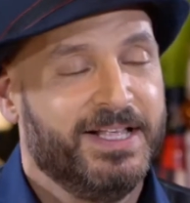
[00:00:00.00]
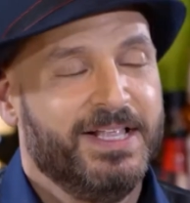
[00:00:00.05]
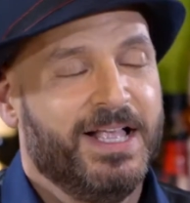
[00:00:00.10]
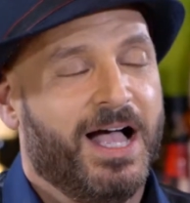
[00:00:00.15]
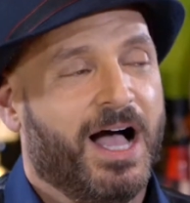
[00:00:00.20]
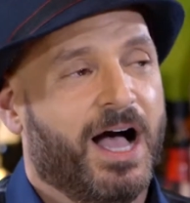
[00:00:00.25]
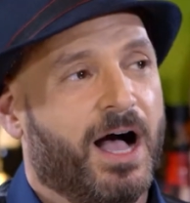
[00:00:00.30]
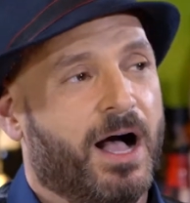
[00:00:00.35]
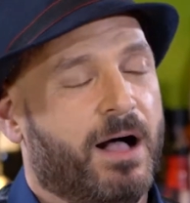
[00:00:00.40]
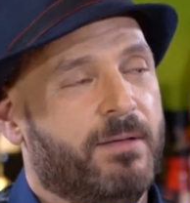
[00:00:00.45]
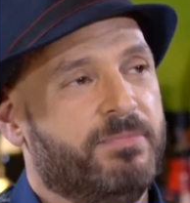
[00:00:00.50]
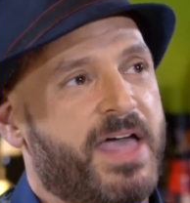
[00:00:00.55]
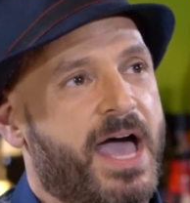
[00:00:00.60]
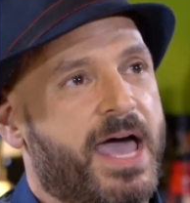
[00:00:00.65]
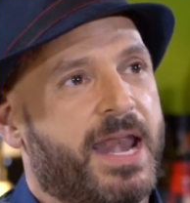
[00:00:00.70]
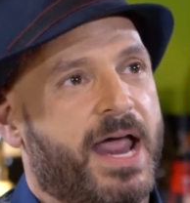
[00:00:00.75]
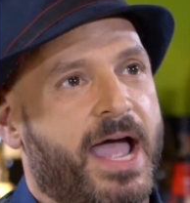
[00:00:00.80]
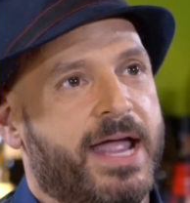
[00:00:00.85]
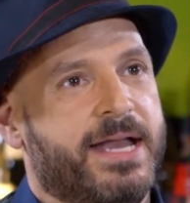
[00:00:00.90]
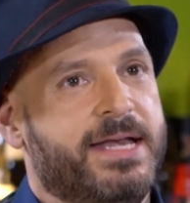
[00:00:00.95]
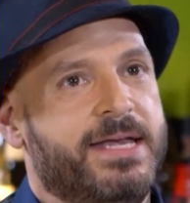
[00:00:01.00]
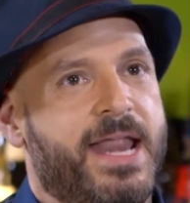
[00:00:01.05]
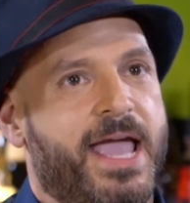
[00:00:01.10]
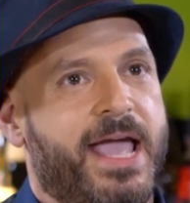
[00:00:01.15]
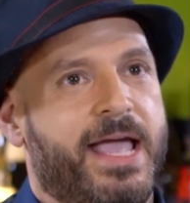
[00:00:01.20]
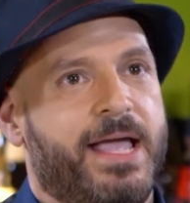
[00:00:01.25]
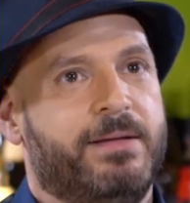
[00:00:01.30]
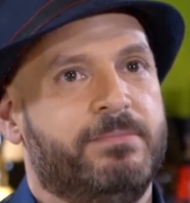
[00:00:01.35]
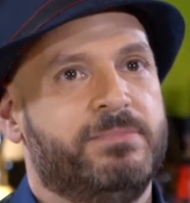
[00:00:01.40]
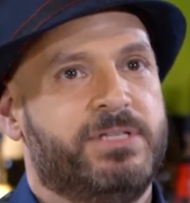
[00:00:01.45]
Okay. Um, that I
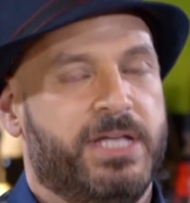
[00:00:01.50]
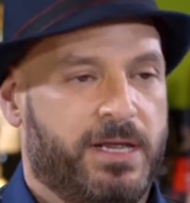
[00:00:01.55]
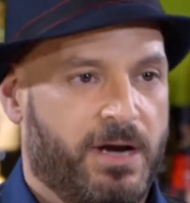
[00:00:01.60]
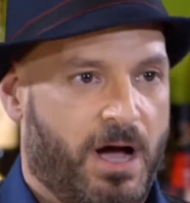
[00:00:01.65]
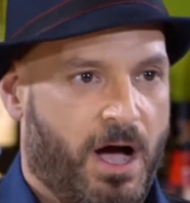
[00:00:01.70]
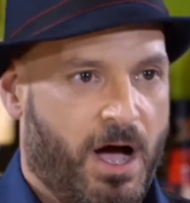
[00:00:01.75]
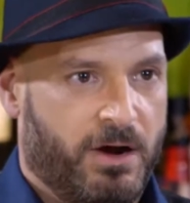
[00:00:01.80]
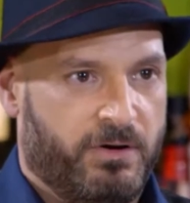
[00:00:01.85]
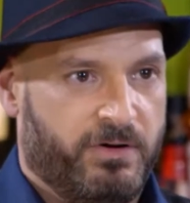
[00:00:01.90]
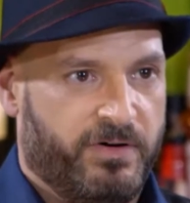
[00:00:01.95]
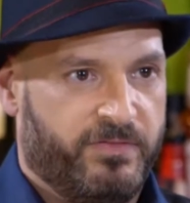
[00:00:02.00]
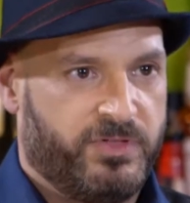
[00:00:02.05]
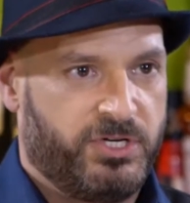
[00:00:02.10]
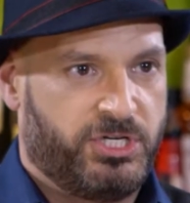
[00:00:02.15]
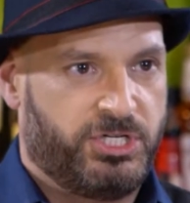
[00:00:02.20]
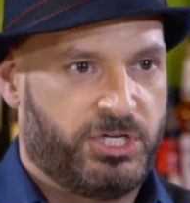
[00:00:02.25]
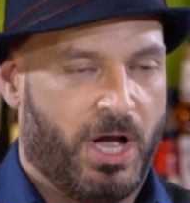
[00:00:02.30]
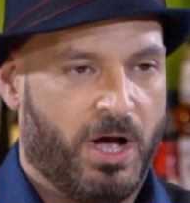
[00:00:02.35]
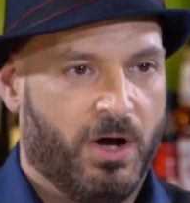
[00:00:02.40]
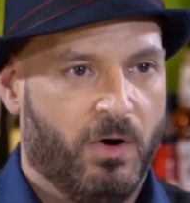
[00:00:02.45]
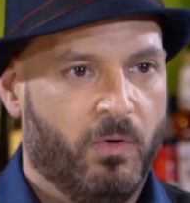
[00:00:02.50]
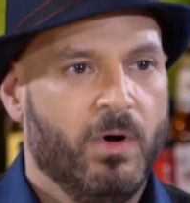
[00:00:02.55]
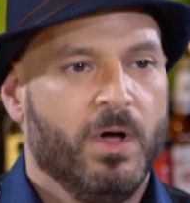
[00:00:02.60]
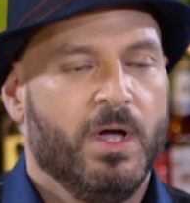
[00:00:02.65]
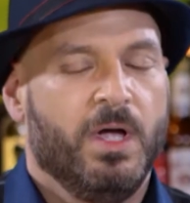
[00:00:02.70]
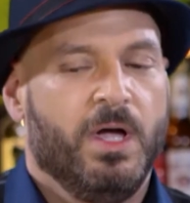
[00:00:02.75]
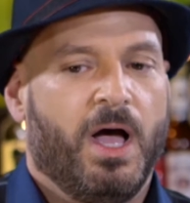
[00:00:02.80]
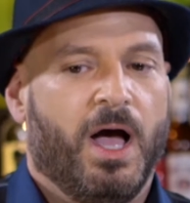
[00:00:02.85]
named in honor of the show